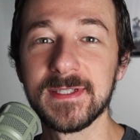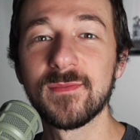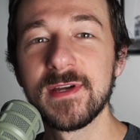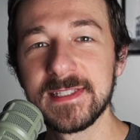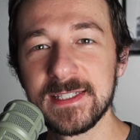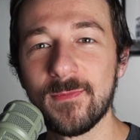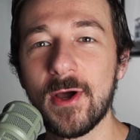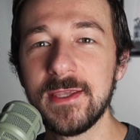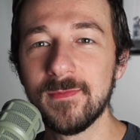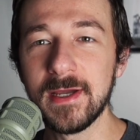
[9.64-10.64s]
some reasons
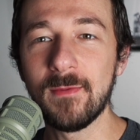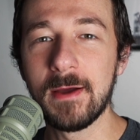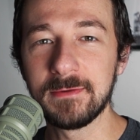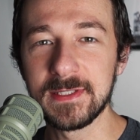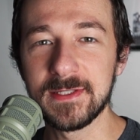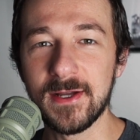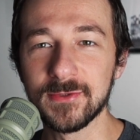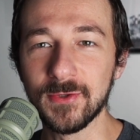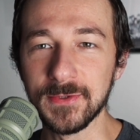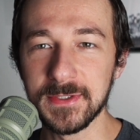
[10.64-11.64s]
why you might want to install
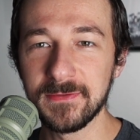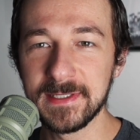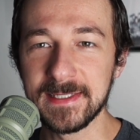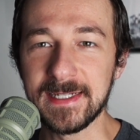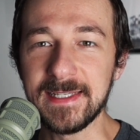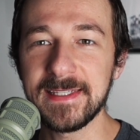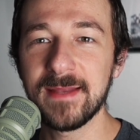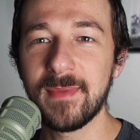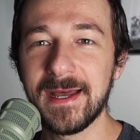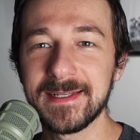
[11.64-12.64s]
Google services in a
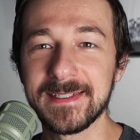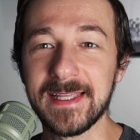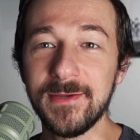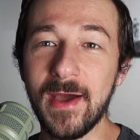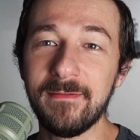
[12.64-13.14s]
sandbox is that you